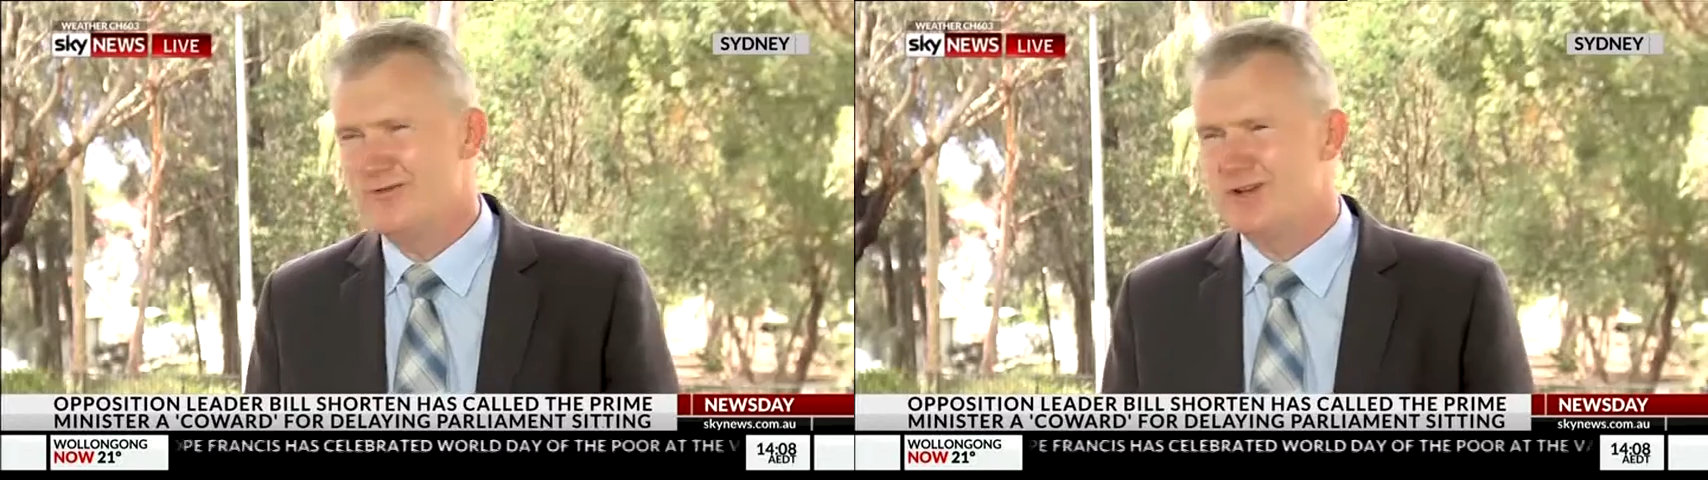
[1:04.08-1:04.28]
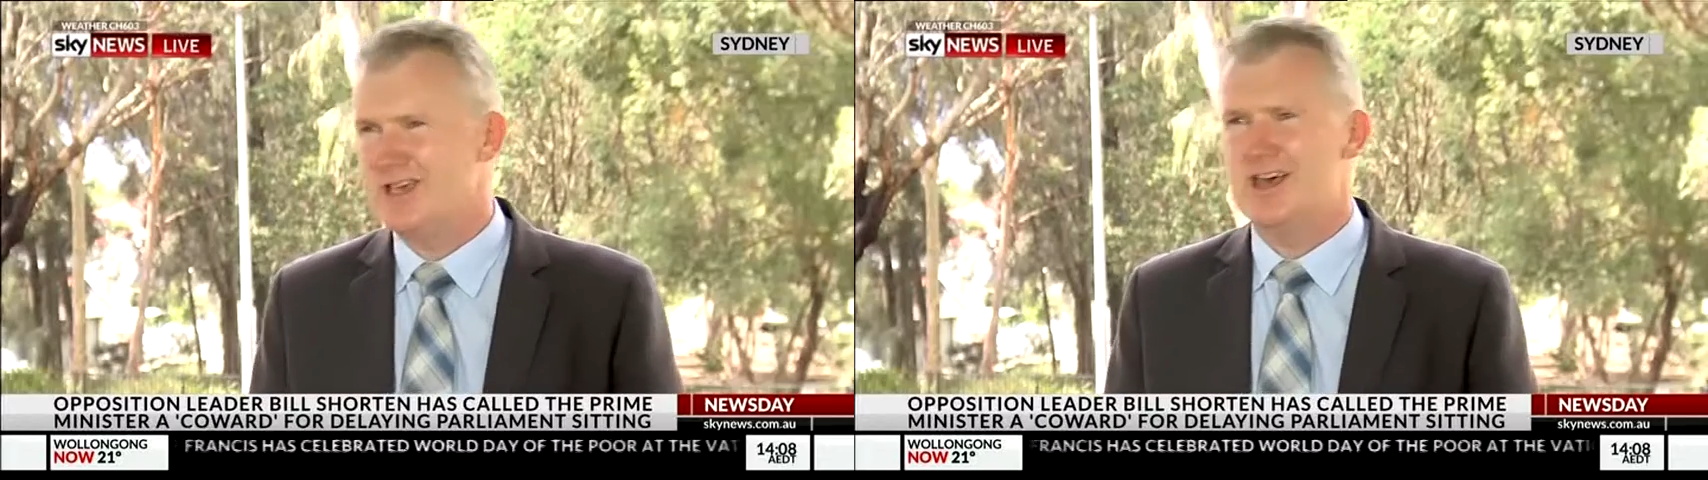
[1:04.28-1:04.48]

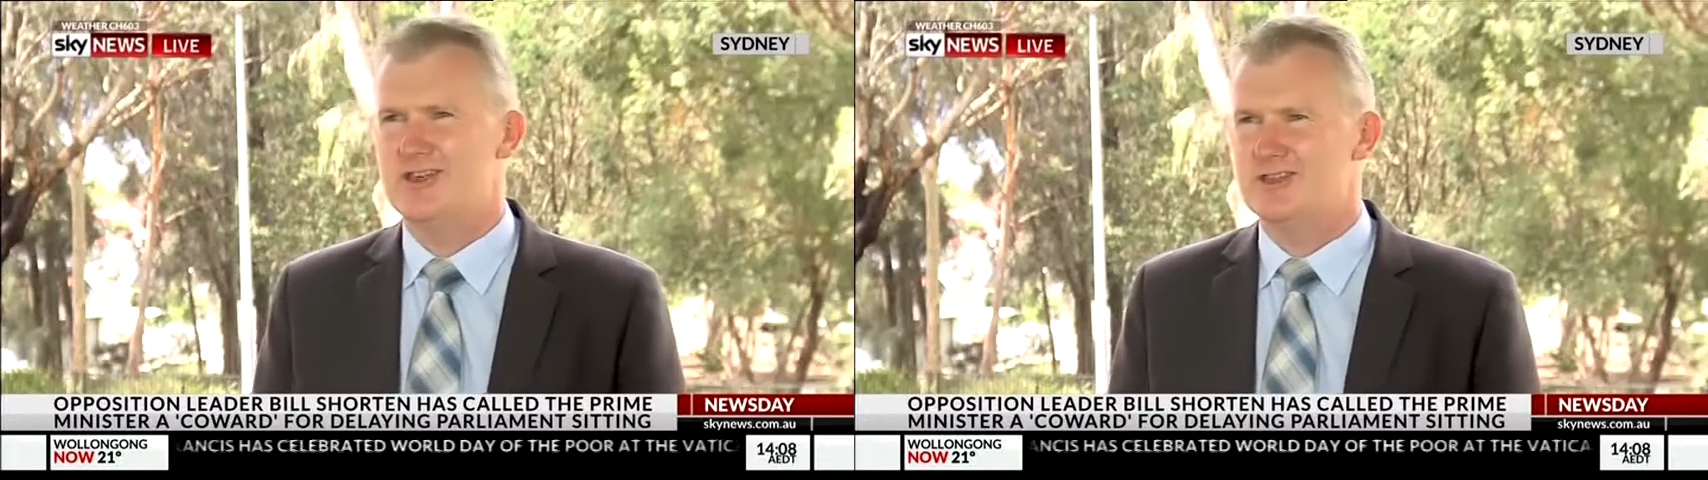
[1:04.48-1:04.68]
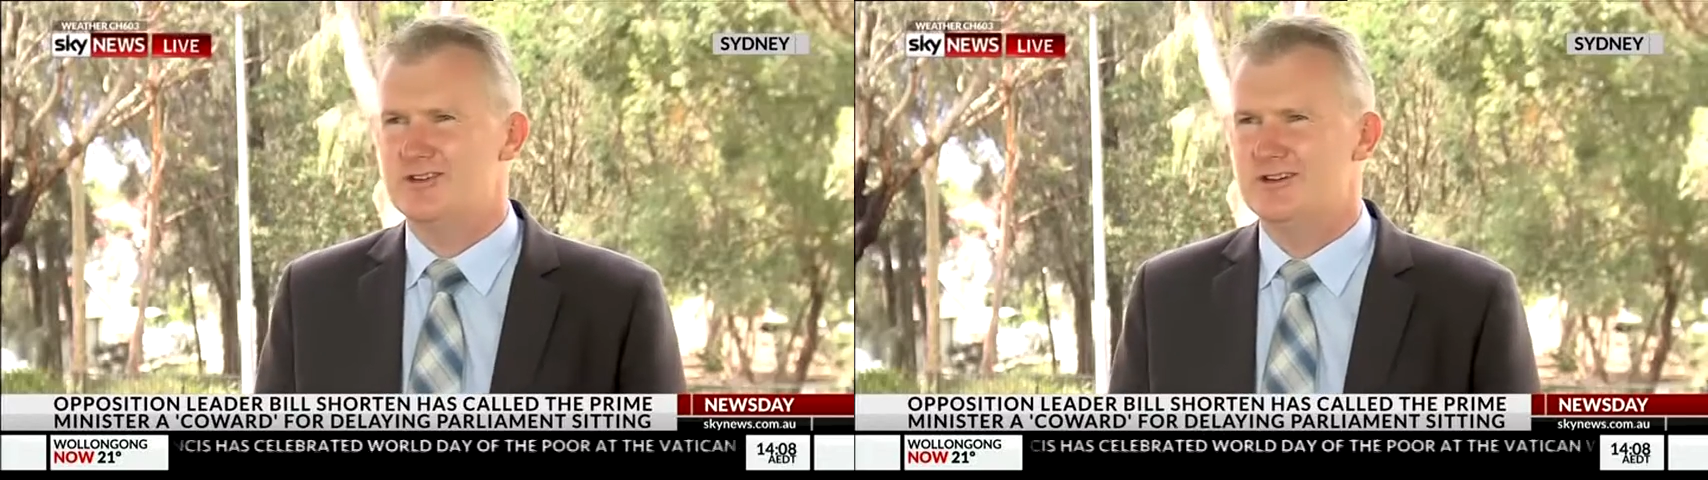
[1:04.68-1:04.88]
heard of an
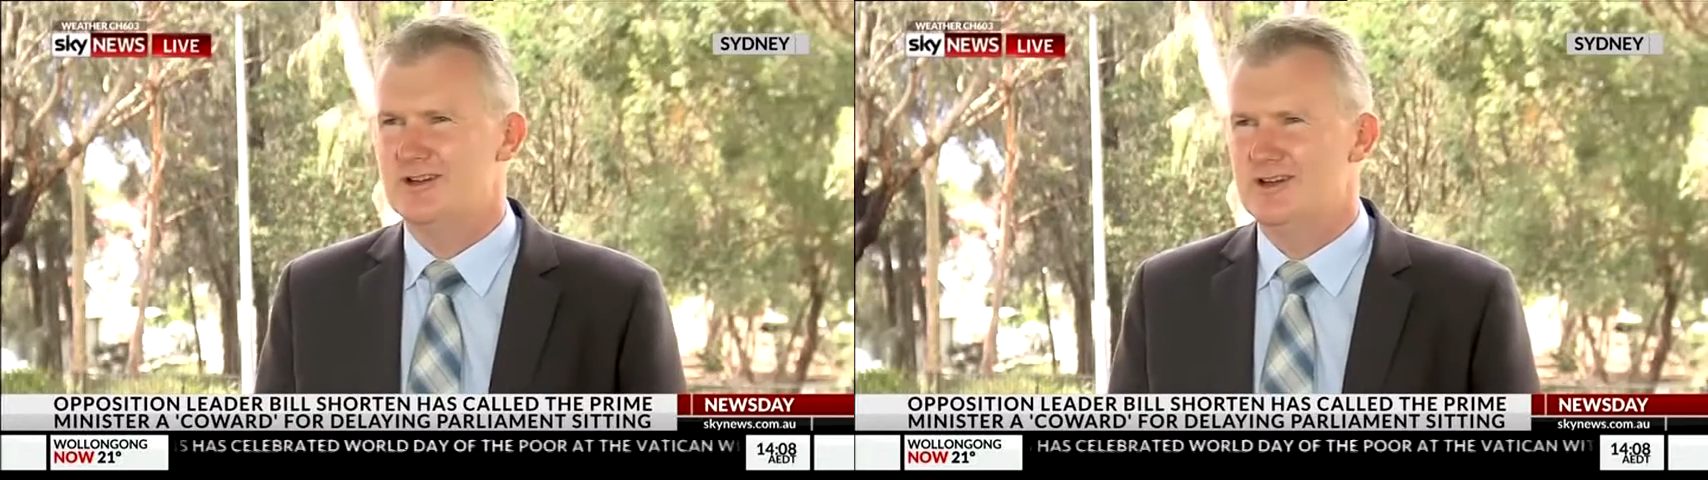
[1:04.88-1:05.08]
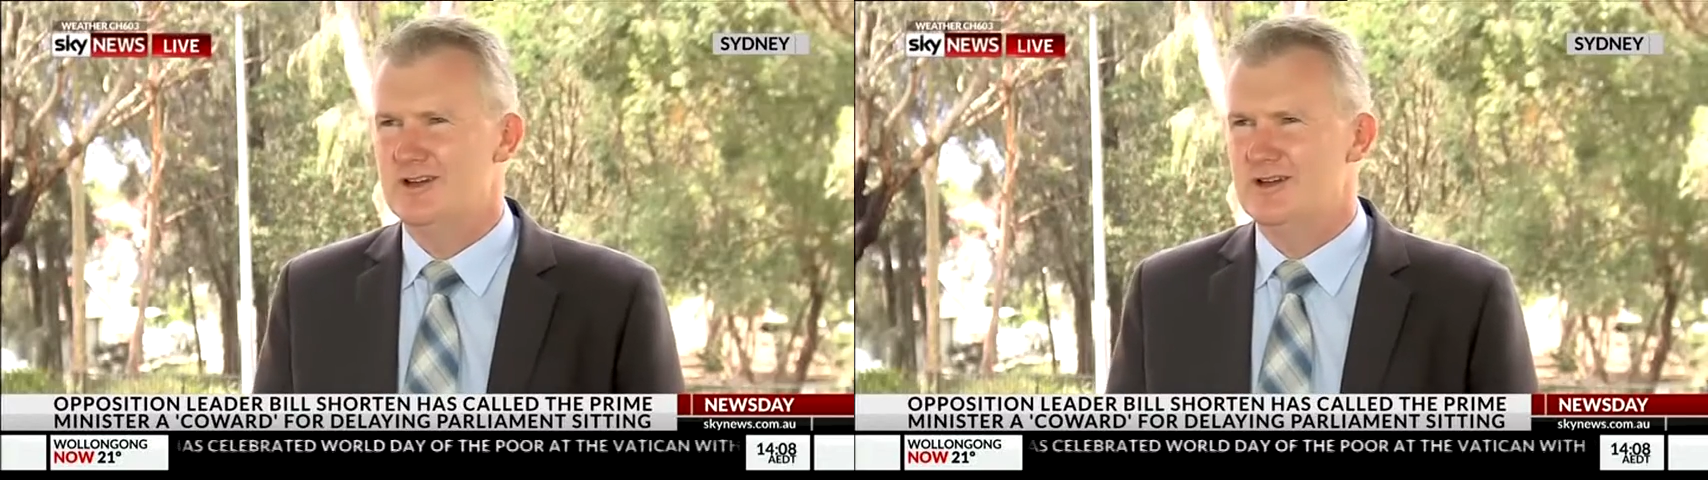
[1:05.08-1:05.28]
occasion
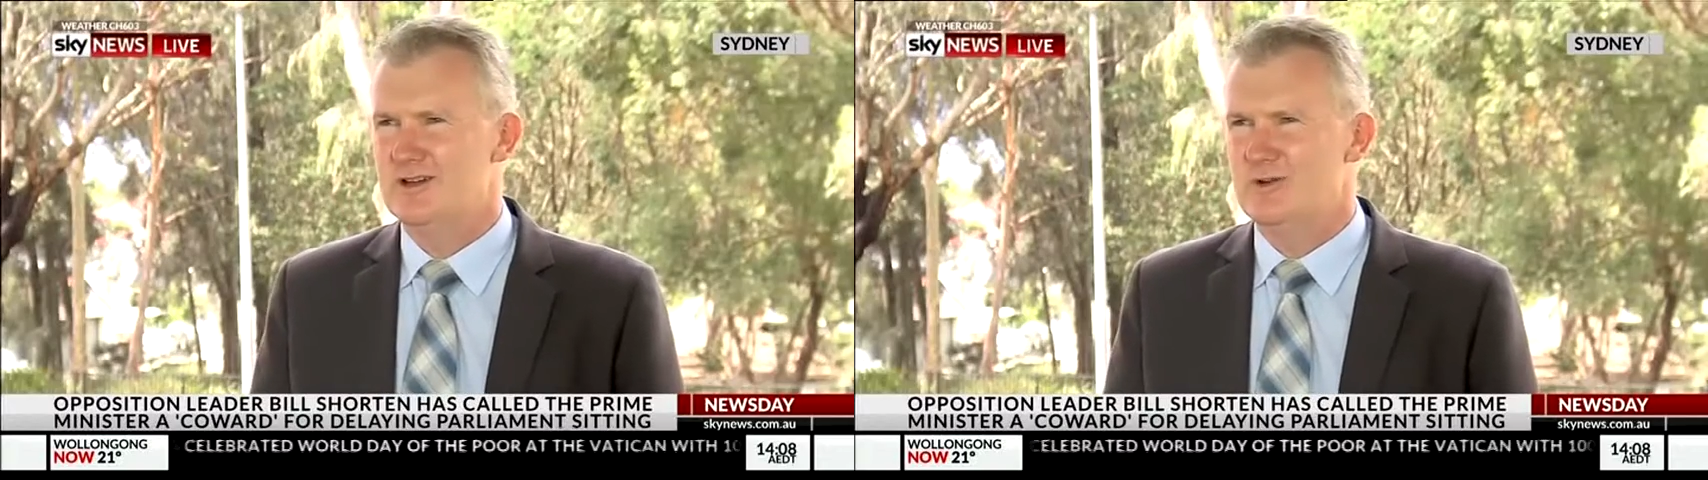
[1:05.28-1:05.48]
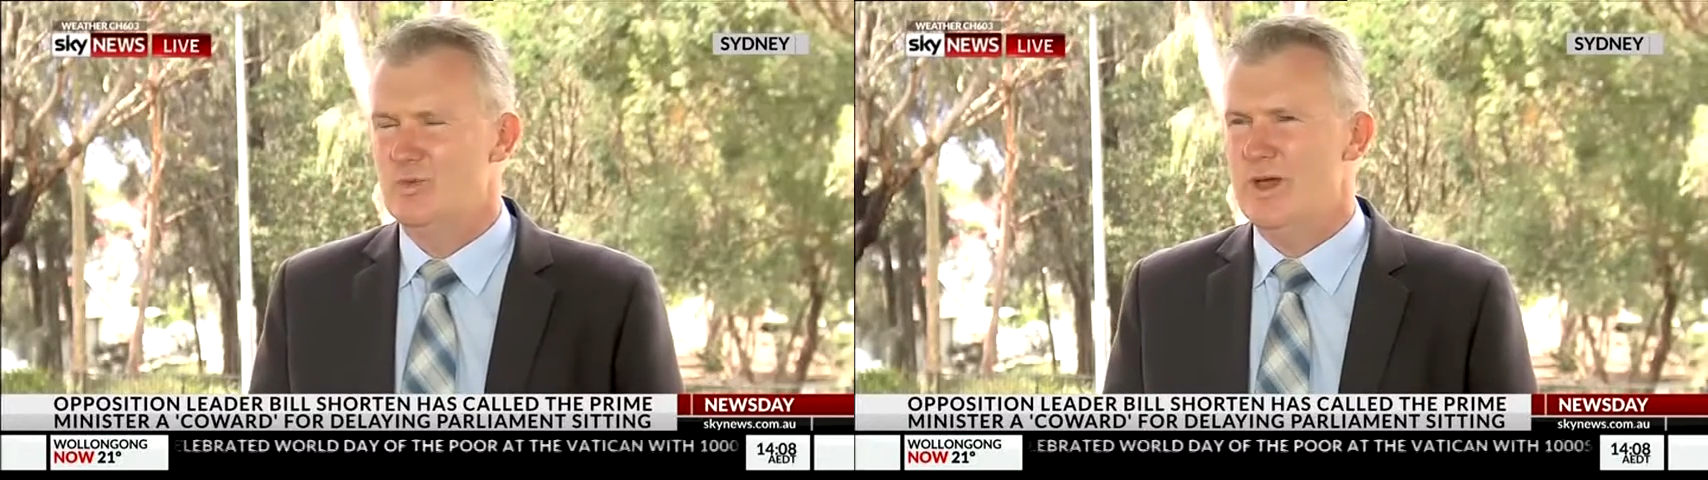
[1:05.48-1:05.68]

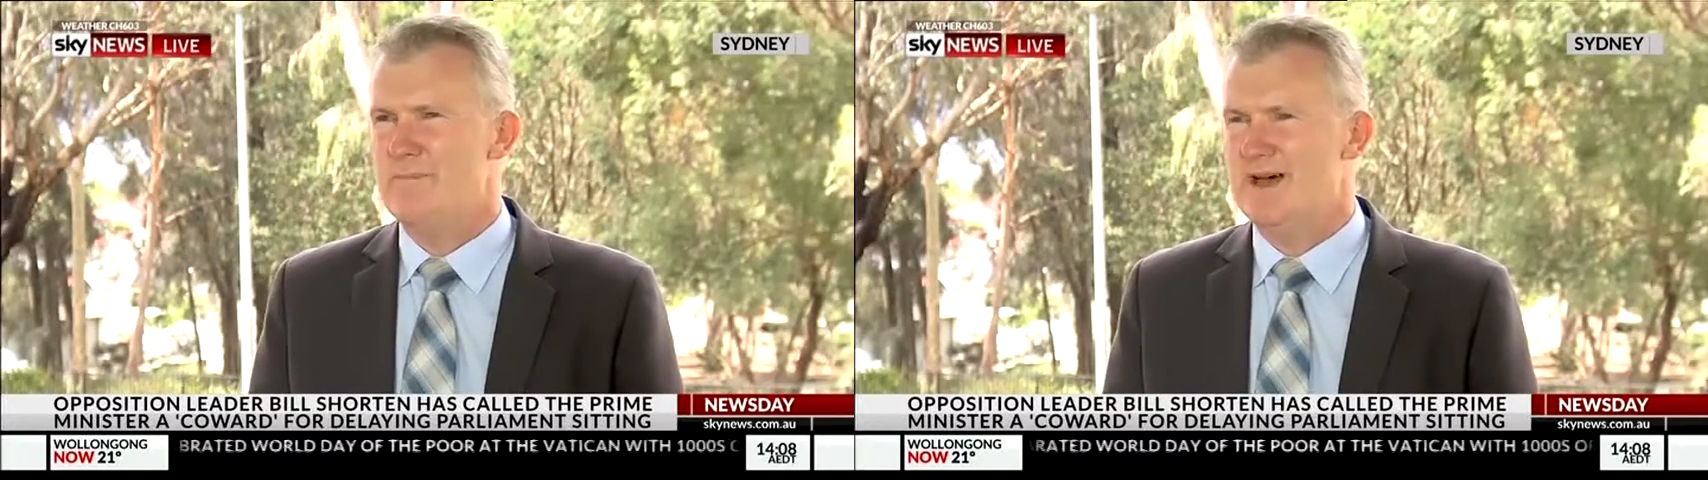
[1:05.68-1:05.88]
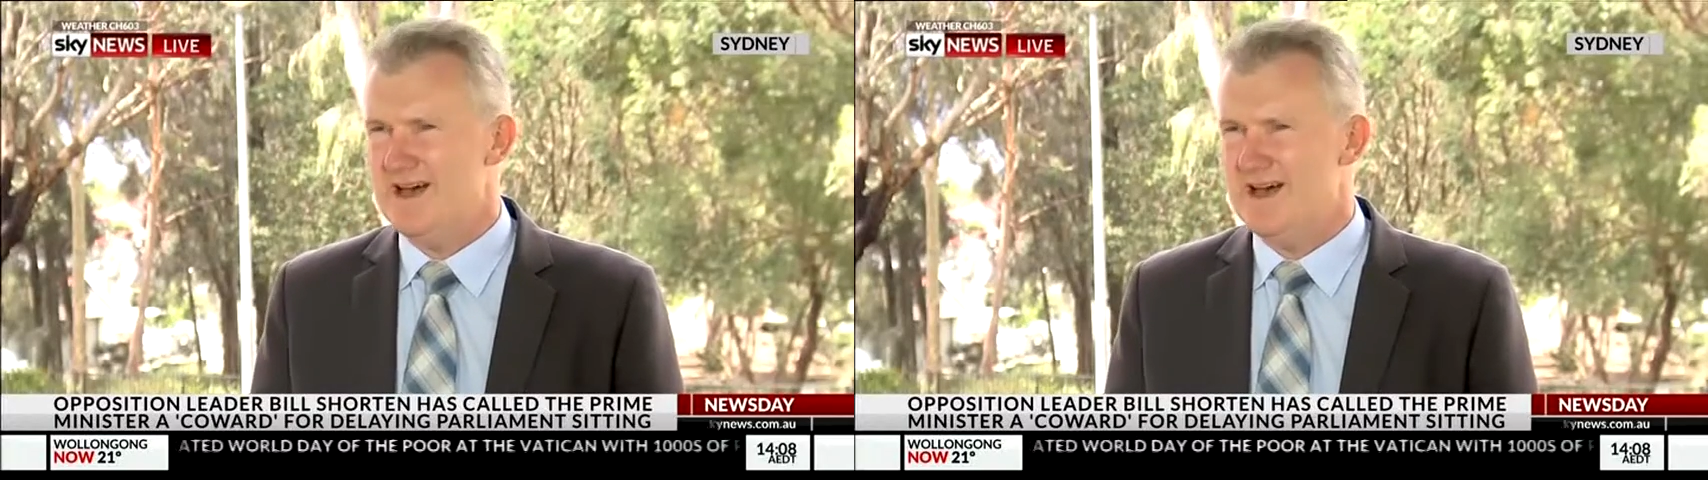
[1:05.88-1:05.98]
where